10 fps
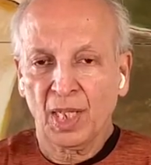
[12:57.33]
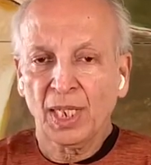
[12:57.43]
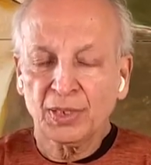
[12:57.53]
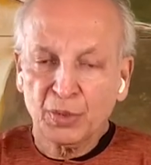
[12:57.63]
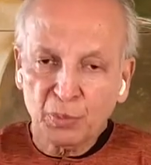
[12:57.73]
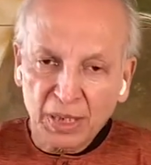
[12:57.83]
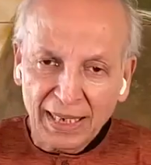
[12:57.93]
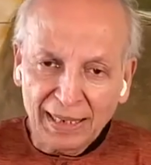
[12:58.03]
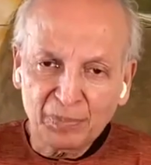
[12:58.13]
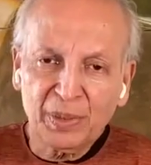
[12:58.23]
See, what
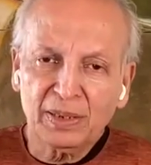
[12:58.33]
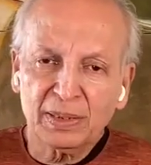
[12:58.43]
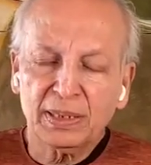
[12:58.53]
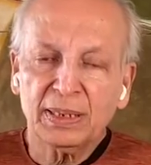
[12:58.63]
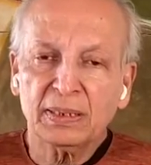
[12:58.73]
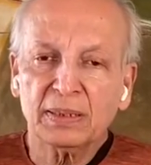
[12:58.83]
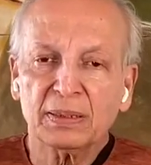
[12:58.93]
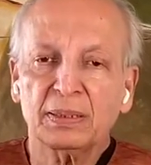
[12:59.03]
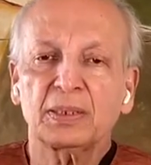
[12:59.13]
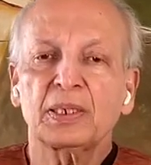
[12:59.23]
happens in
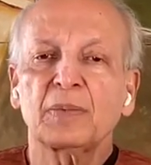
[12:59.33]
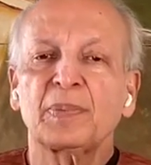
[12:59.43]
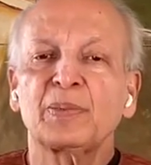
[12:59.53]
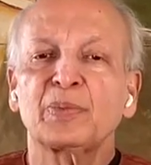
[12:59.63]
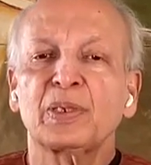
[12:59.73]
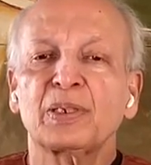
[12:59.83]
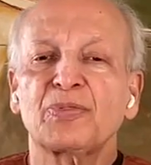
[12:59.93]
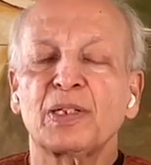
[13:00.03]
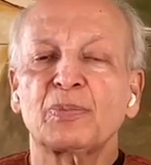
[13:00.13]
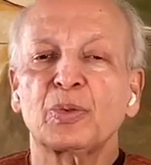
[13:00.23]
interstitial pulmonary
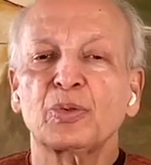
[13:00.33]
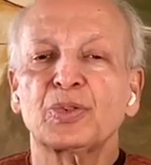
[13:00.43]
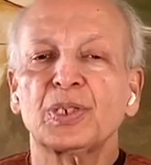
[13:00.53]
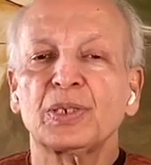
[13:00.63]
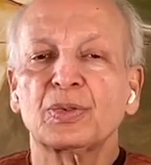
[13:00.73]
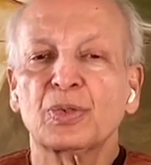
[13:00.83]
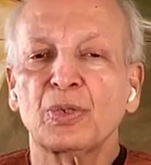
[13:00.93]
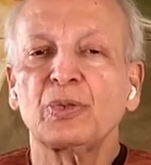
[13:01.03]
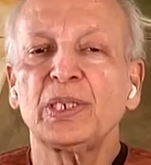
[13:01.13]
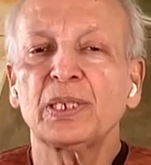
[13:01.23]
fibrosis,
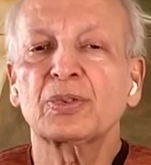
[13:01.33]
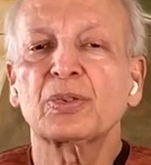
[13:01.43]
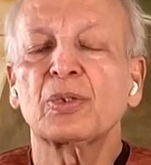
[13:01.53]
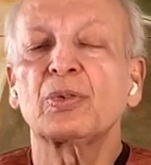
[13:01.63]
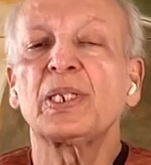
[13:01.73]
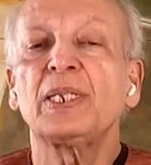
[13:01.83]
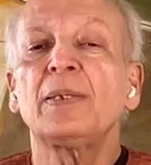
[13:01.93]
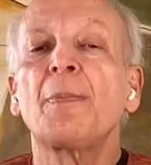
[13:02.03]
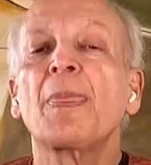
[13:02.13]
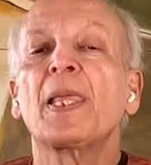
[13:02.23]
slowly and
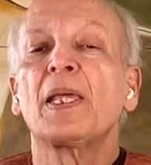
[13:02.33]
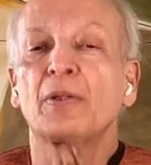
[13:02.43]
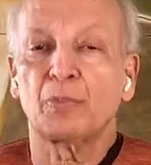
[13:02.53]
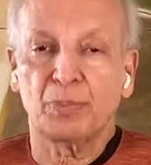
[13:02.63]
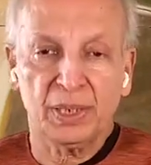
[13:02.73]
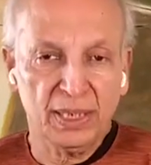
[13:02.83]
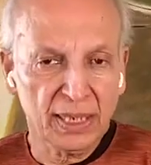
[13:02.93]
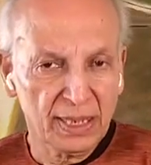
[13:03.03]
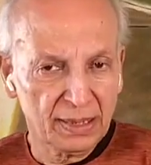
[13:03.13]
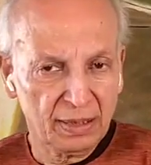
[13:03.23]
slowly, your breathing
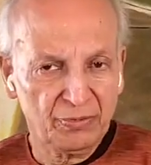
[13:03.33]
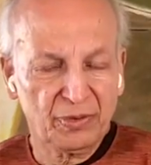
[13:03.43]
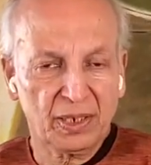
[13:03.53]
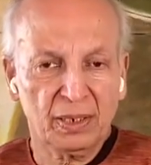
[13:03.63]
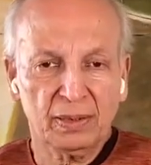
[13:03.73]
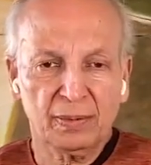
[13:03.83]
gets difficult,